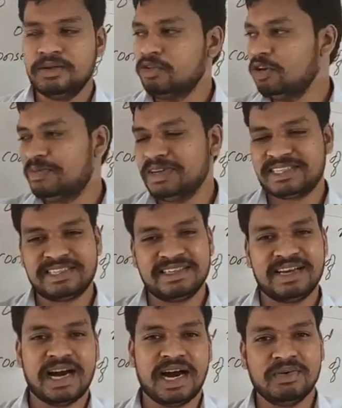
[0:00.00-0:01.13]
we will be
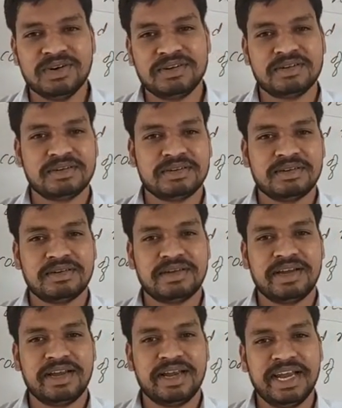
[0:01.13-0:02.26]
seeing our
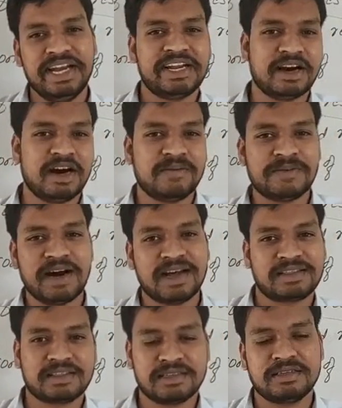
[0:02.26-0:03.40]
end of
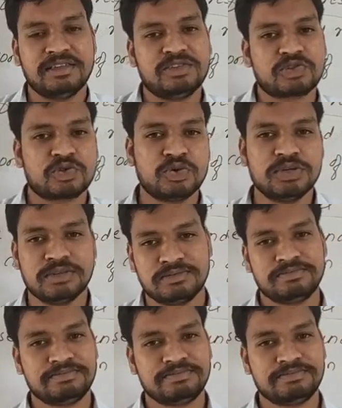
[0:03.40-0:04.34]
earth in sooner.